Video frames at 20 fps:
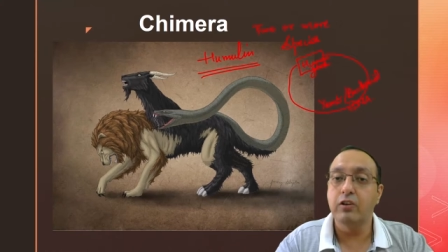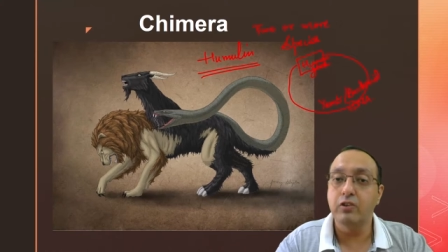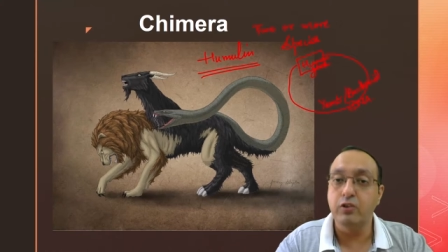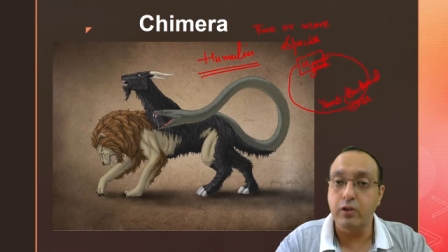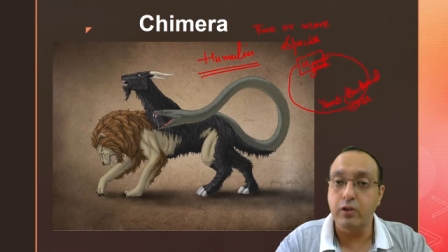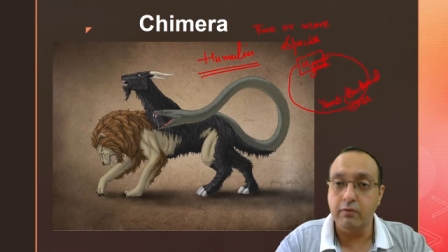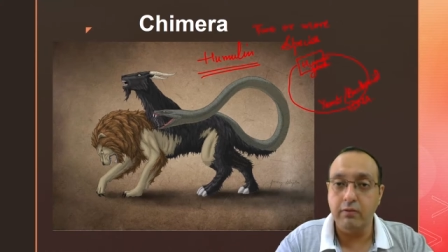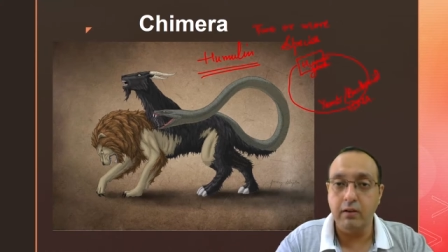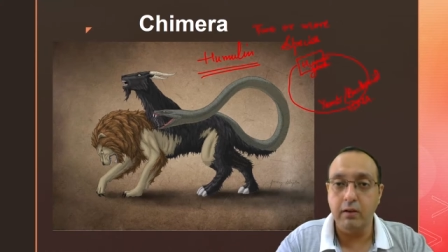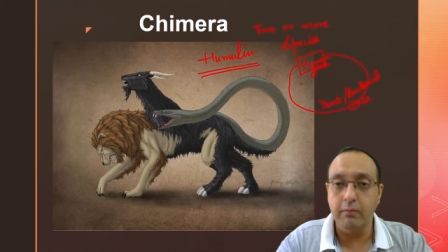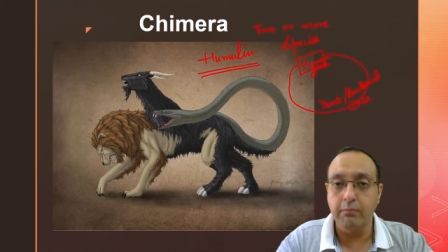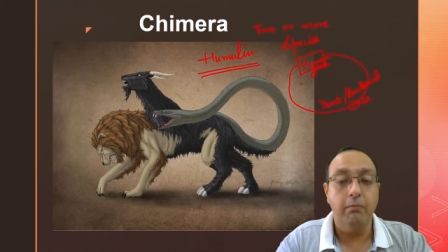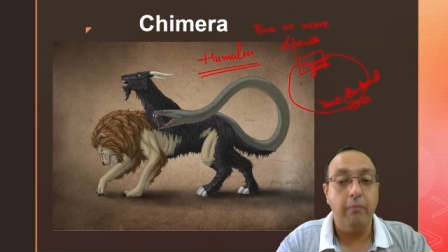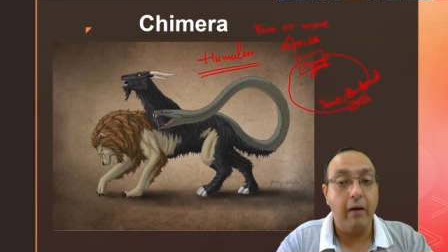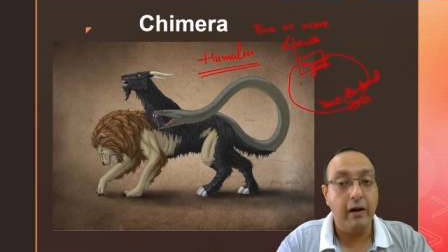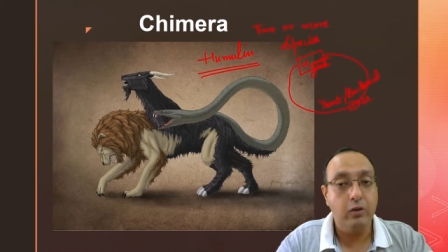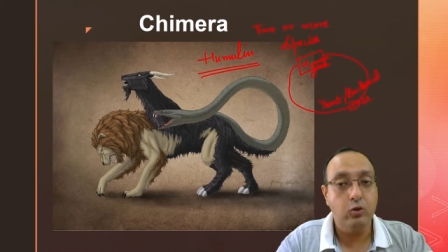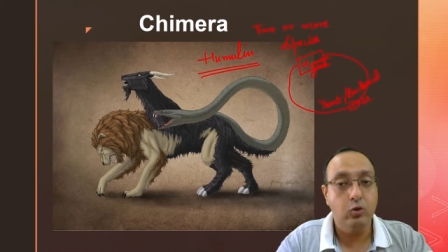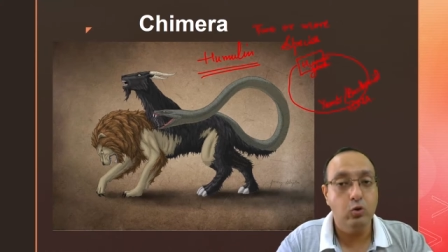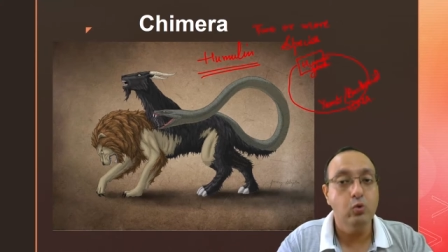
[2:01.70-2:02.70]
driven
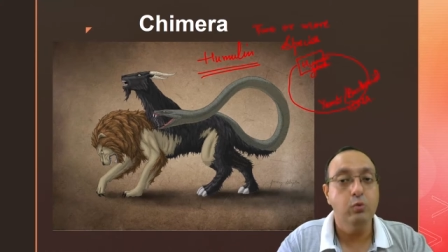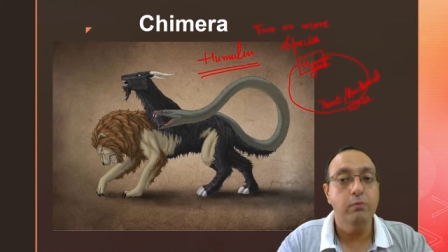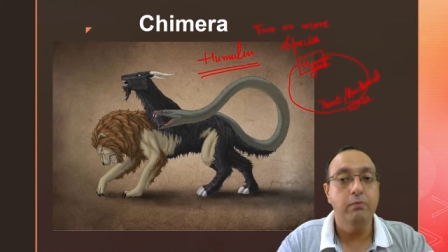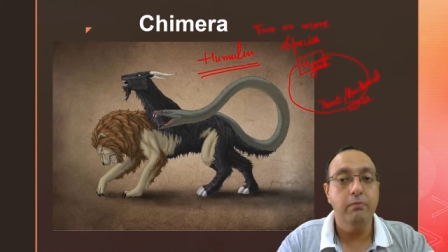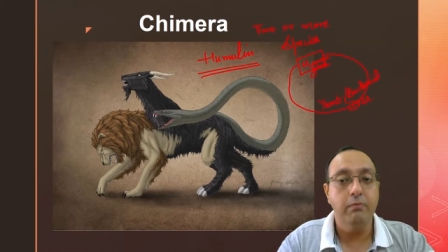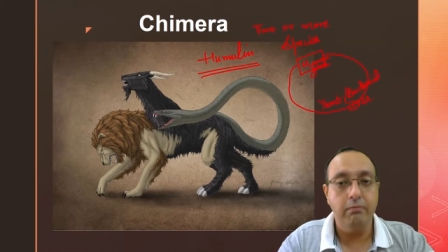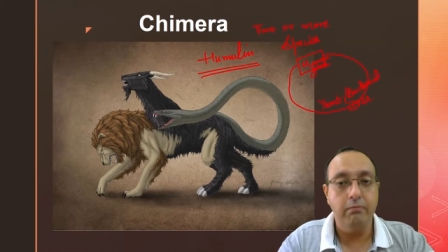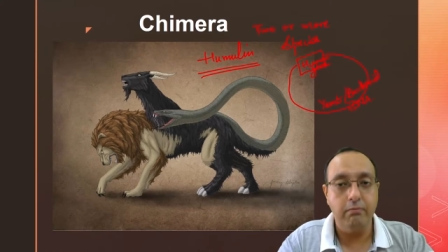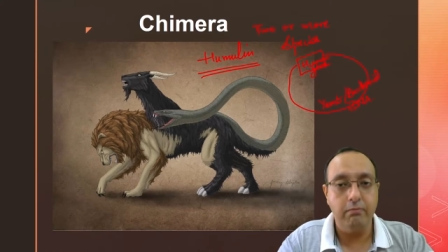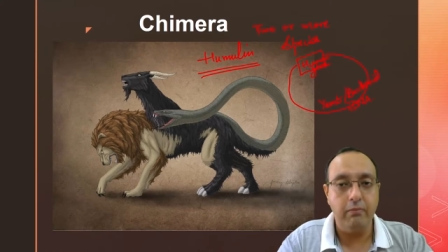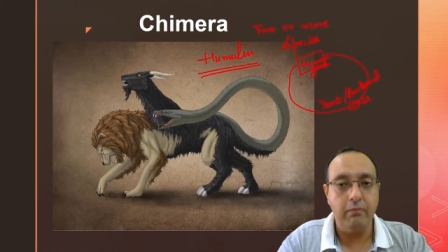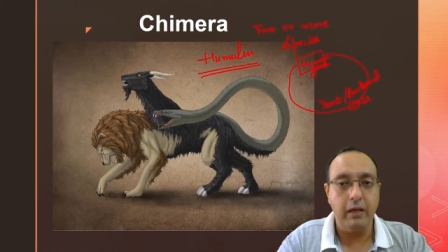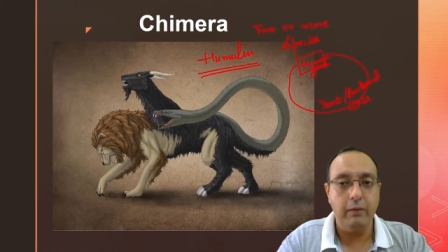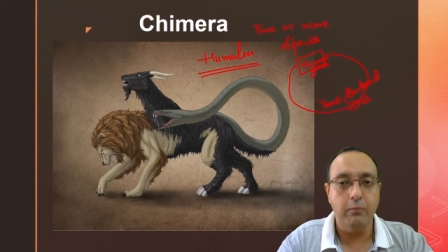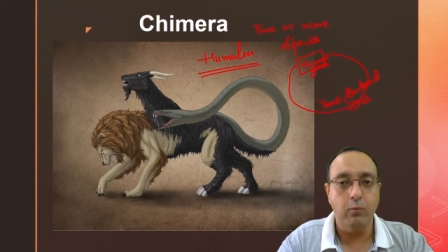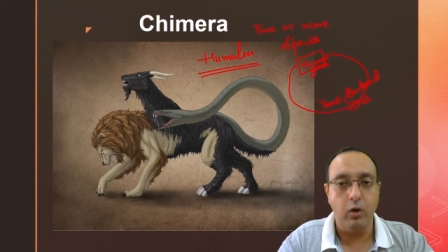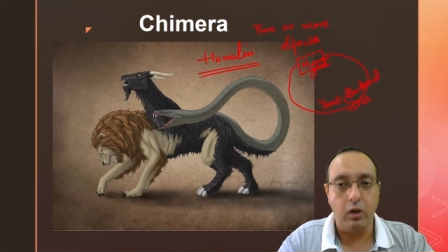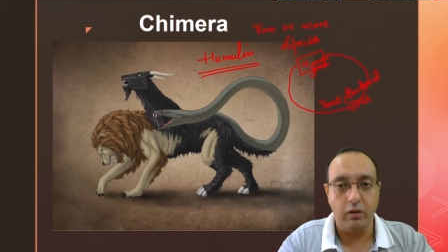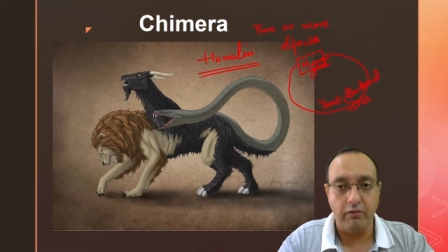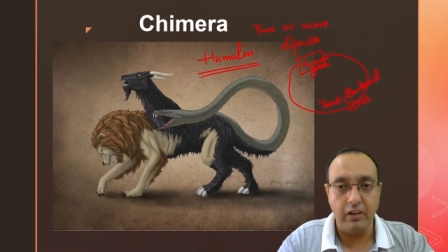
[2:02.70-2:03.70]
by two main
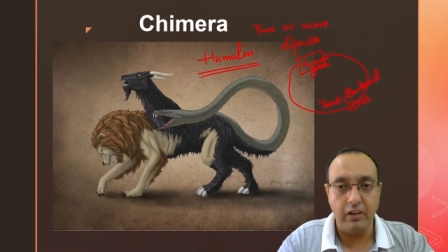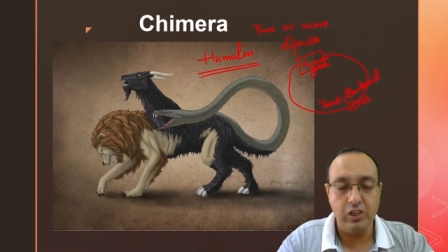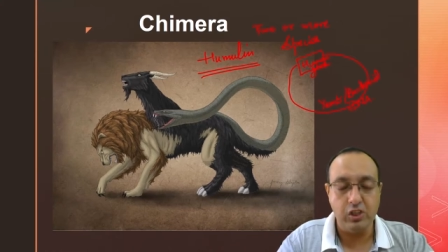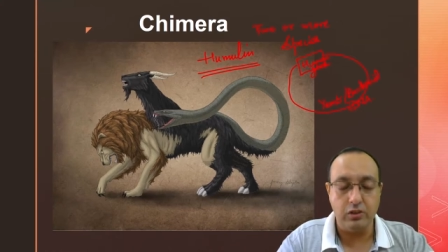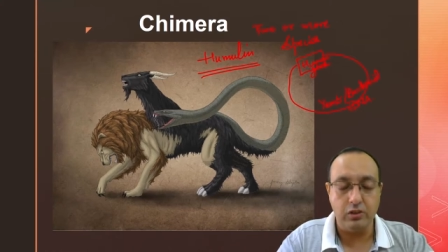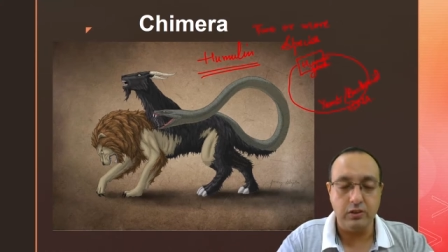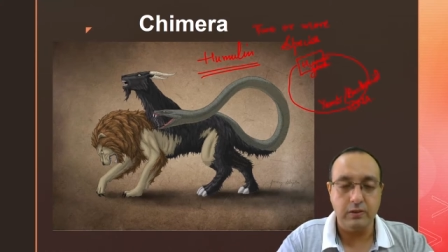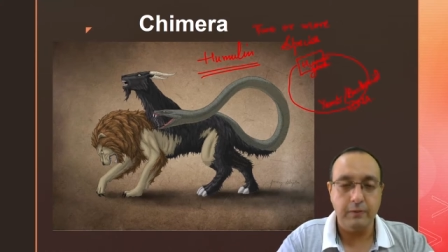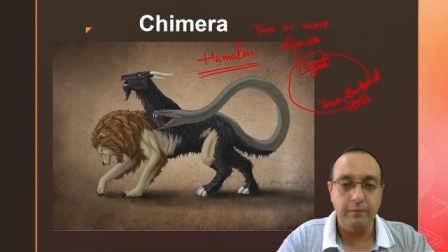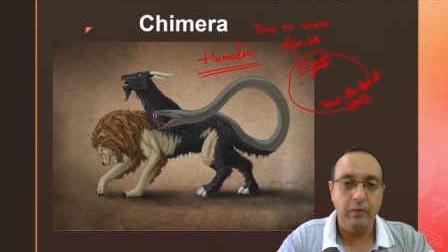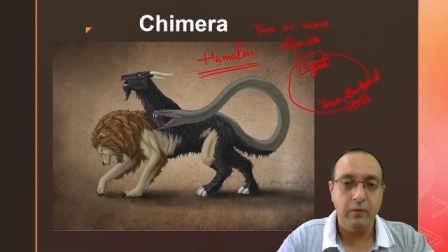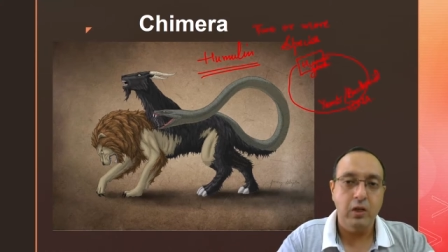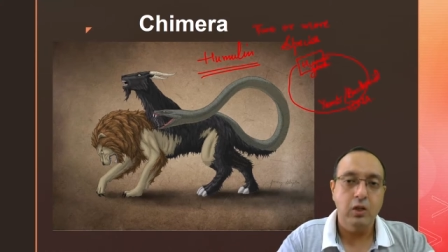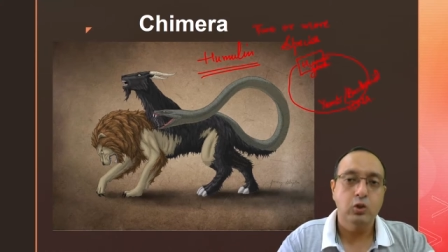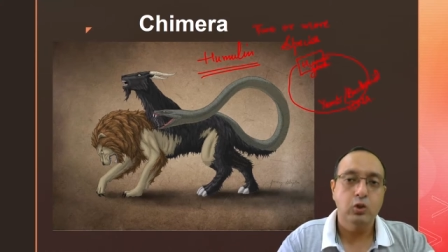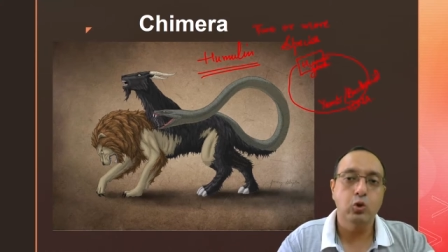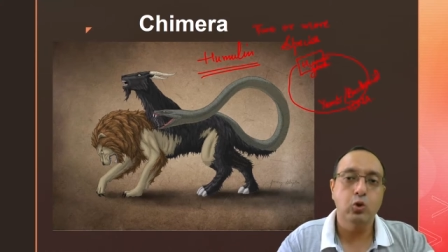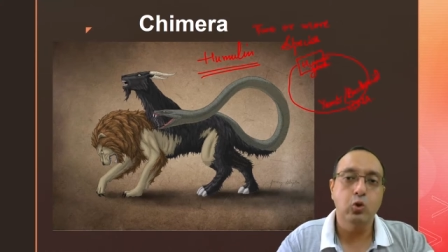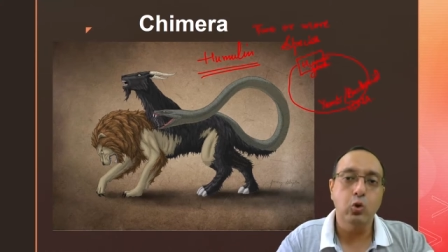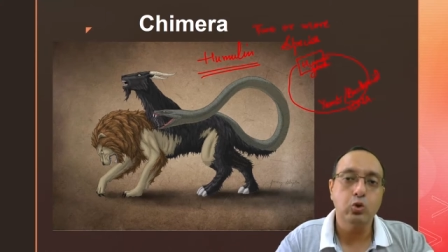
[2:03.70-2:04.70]
motivations.
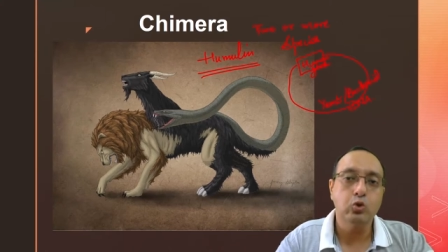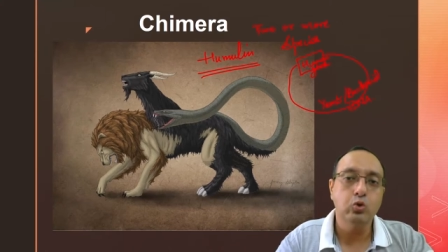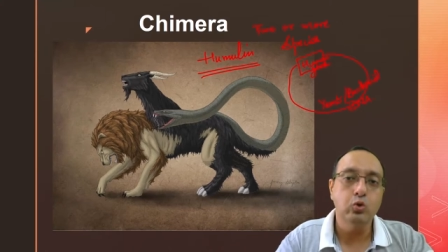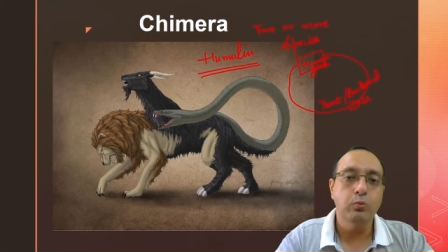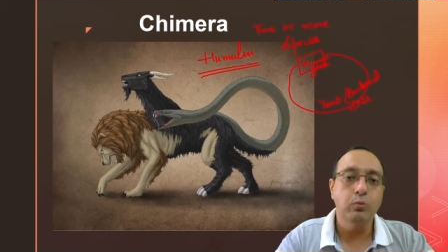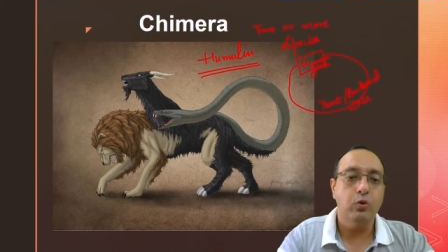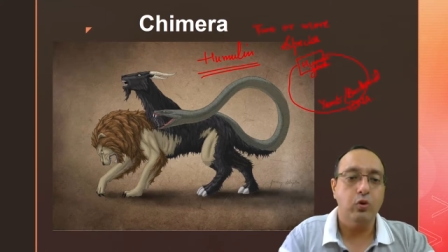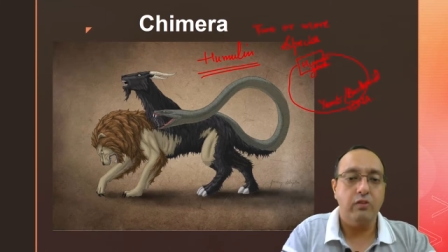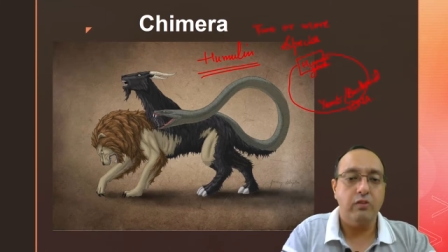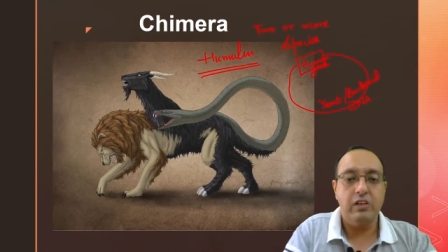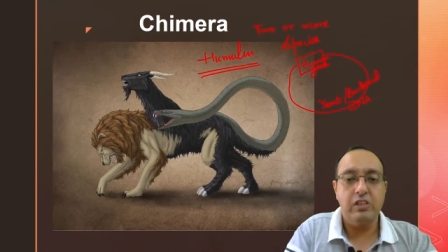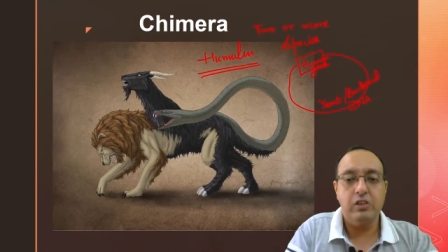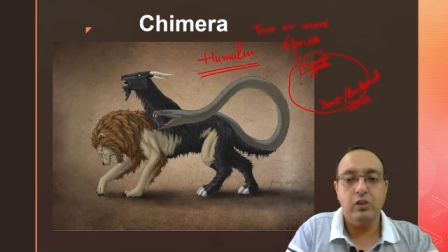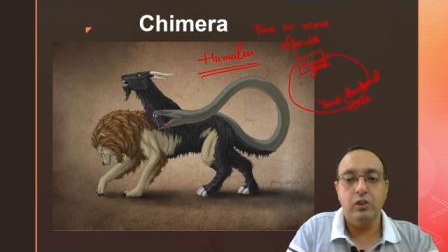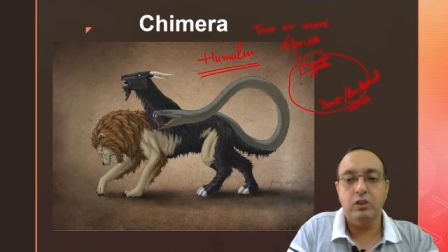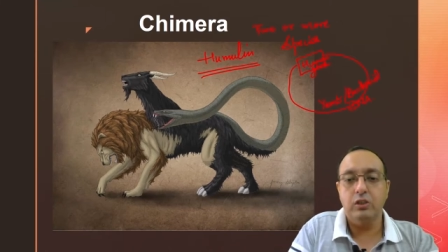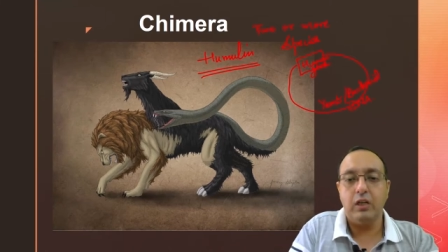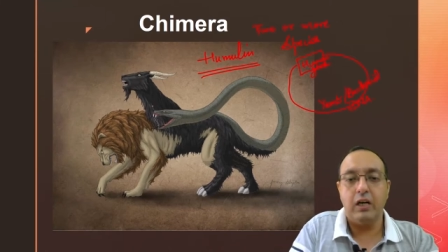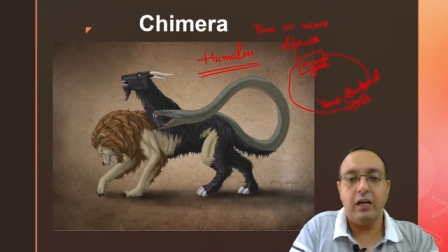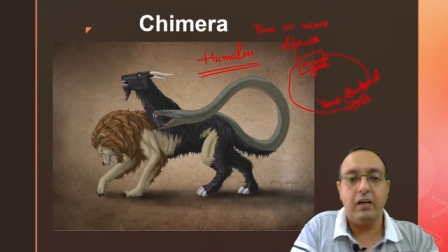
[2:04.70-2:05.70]
So those two
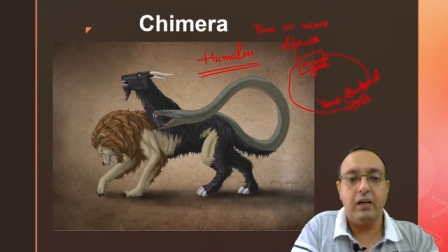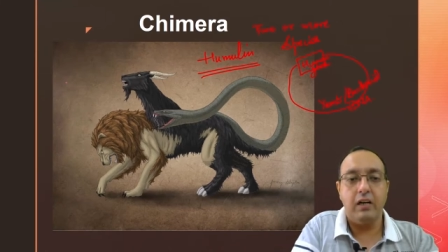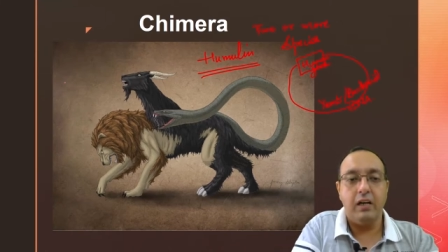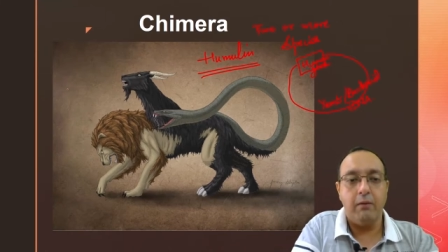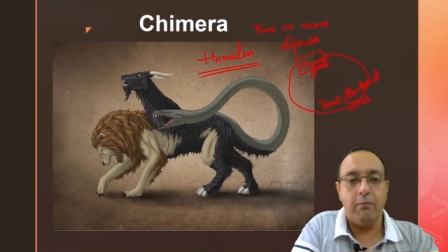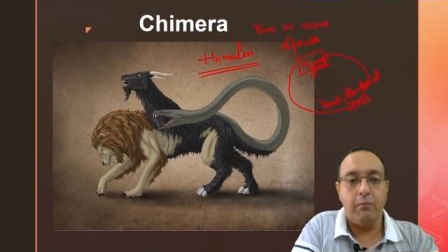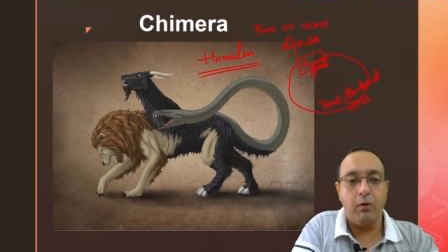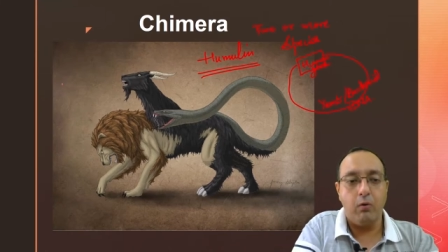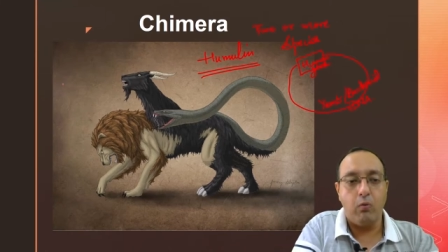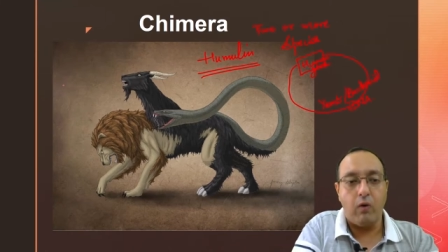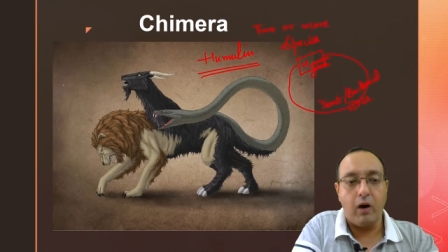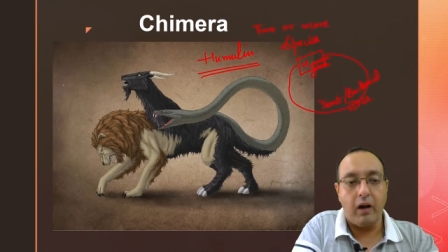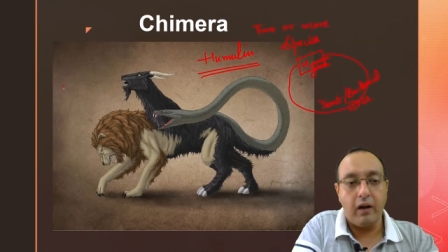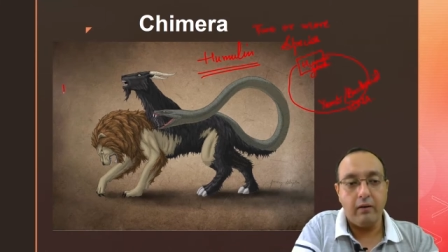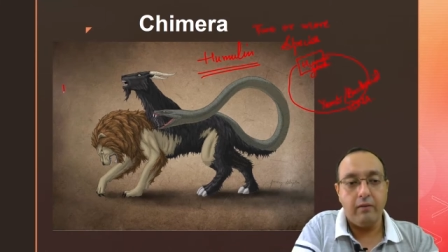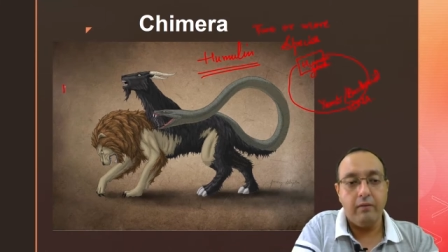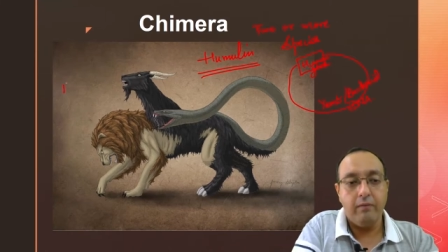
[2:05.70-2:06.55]
motivations are, number one,